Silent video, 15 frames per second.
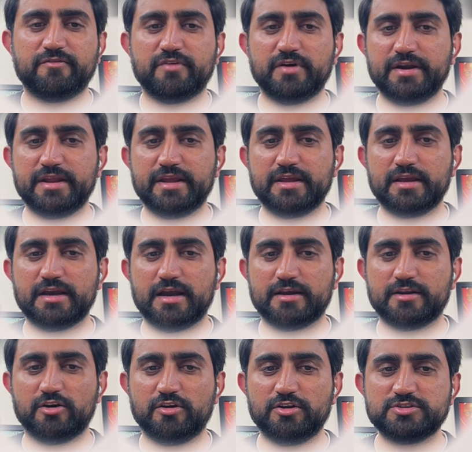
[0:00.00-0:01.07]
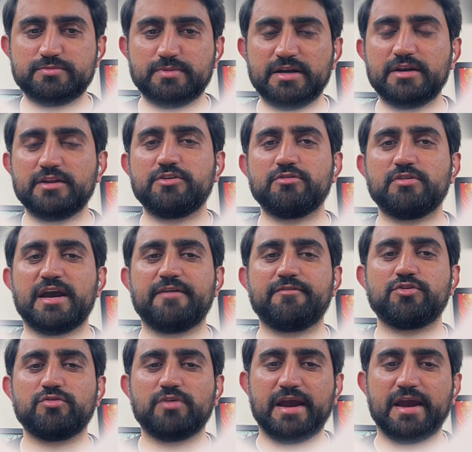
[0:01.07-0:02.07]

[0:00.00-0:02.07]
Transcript: funding acknowledgement. You have